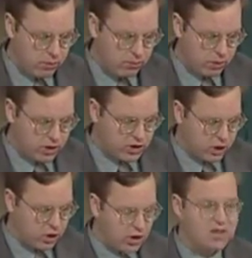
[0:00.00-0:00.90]

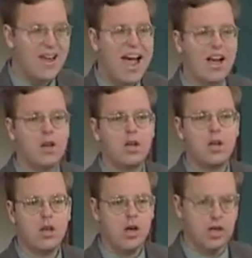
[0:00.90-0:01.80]
particular attack
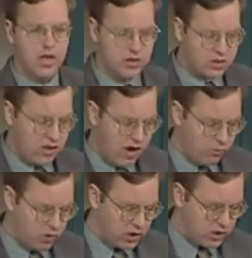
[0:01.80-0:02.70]
against
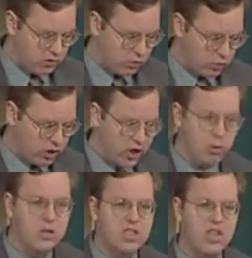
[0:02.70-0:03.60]
communism would
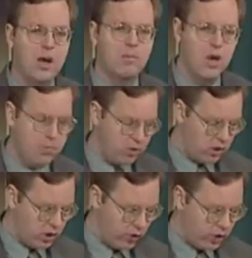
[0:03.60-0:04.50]
later be stepped up
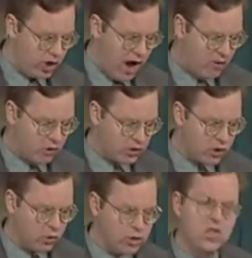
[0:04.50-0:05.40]
in other novels
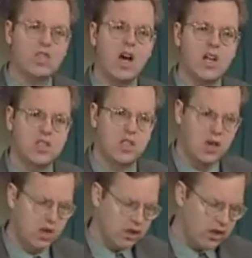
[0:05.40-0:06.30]
that we'll discuss
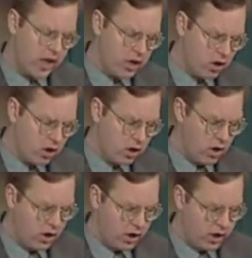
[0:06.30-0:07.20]
later
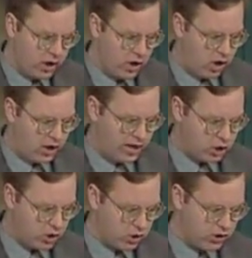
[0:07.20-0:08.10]
in our
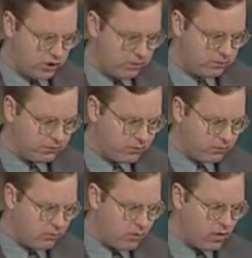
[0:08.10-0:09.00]
lectures.
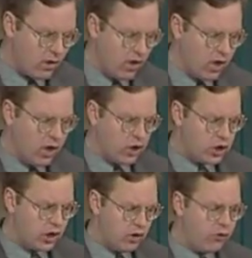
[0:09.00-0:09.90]

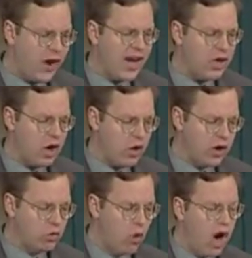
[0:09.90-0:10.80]
General Franco
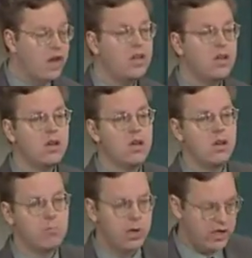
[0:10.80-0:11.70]
had won
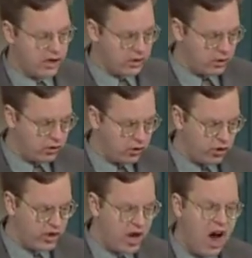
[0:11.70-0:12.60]
by
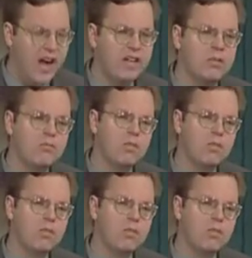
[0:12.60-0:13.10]
1939.